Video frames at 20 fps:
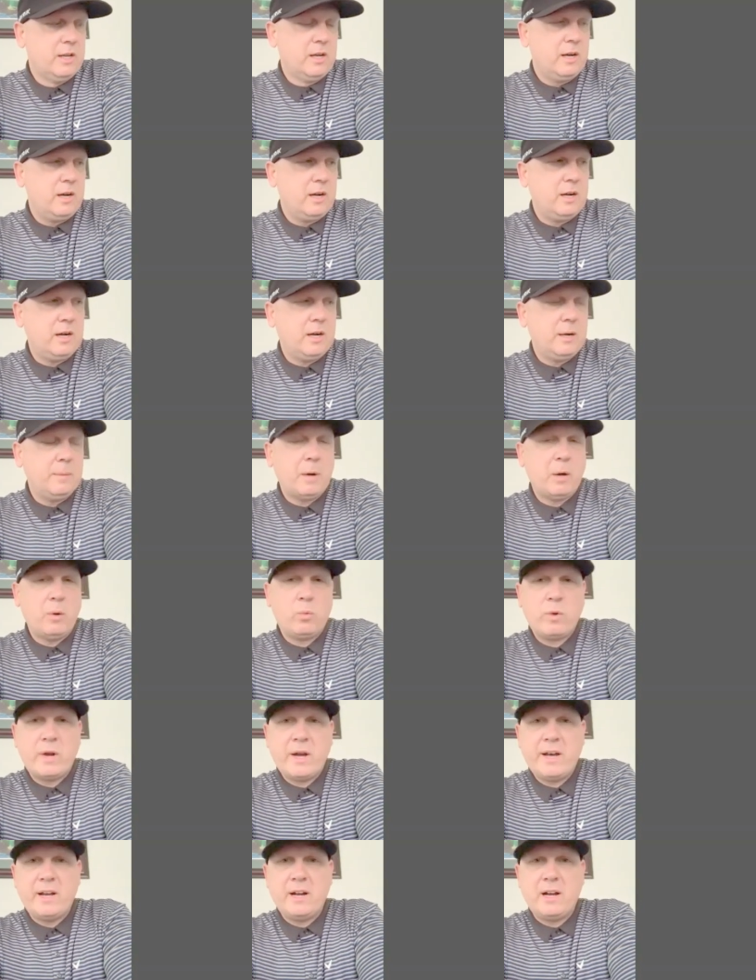I
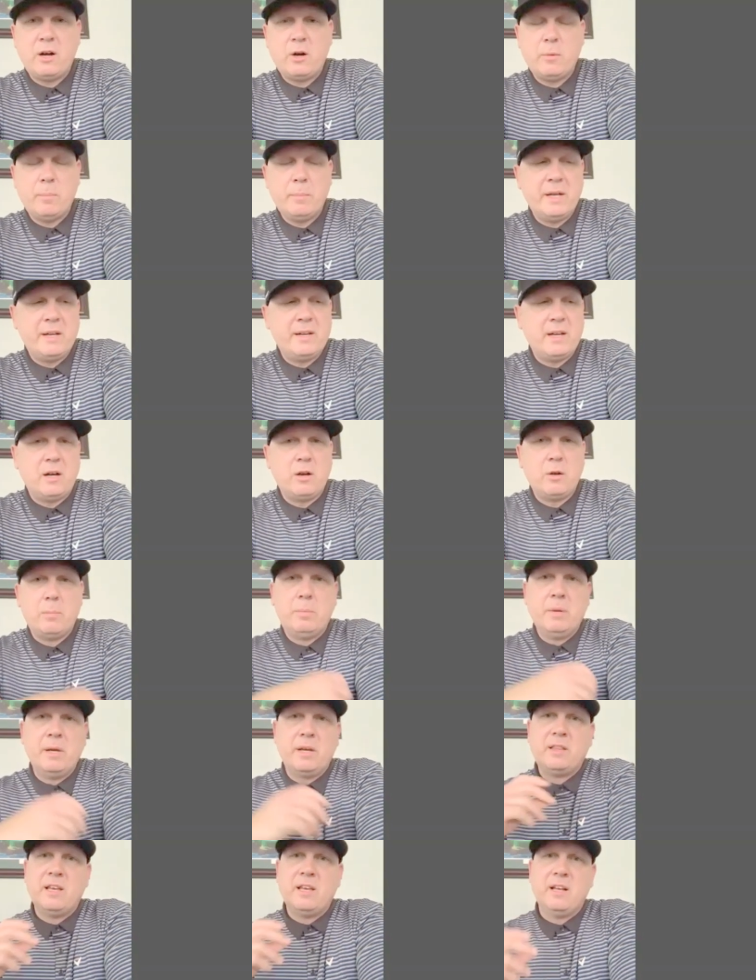ran out, bent down, and
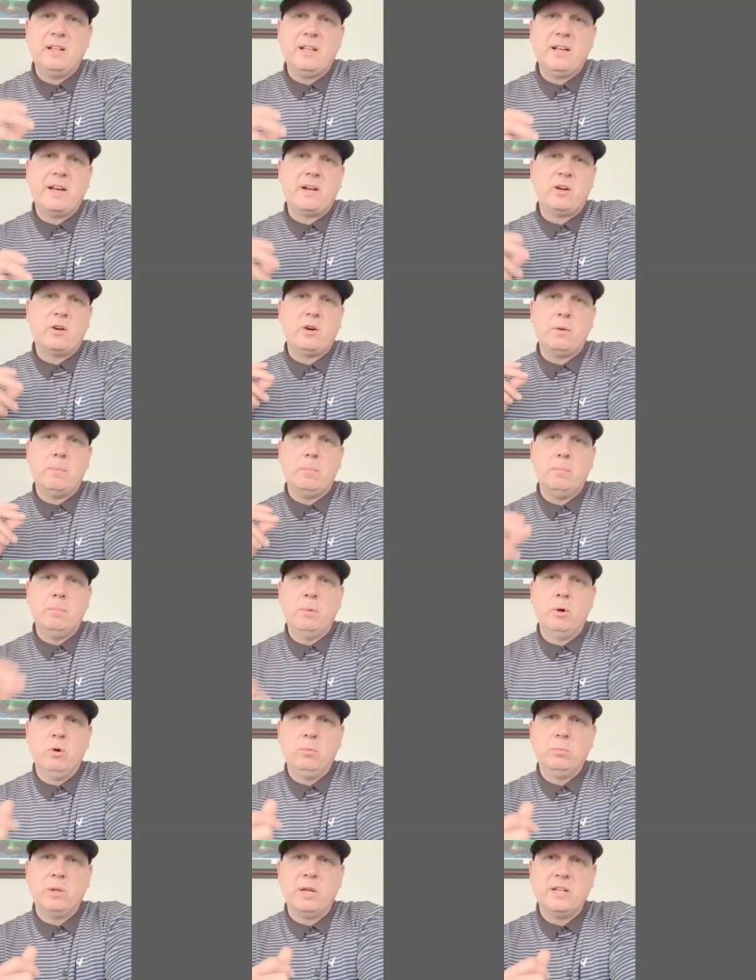picked that ladder up,
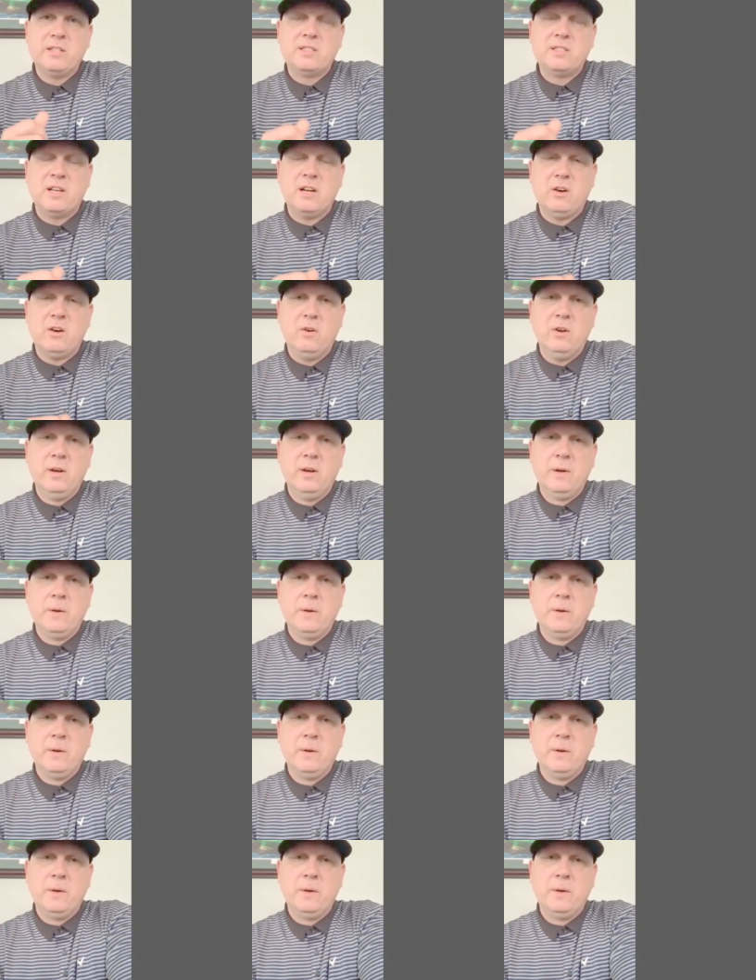and boom, lights out.